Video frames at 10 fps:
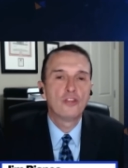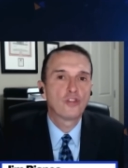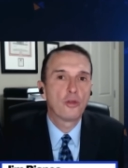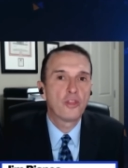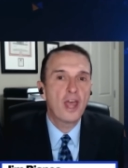
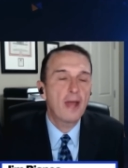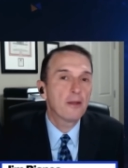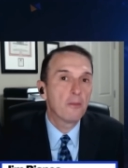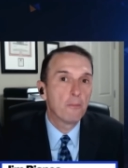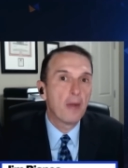So
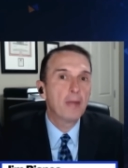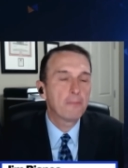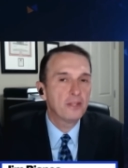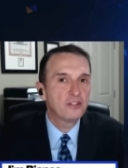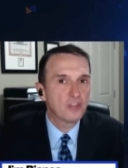that
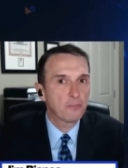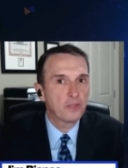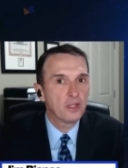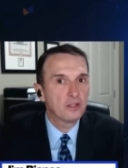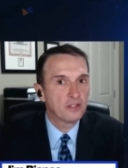might be
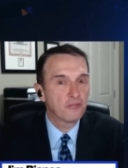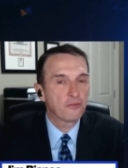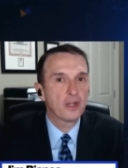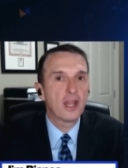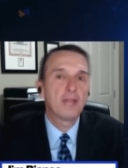something
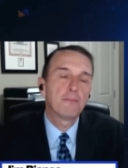different.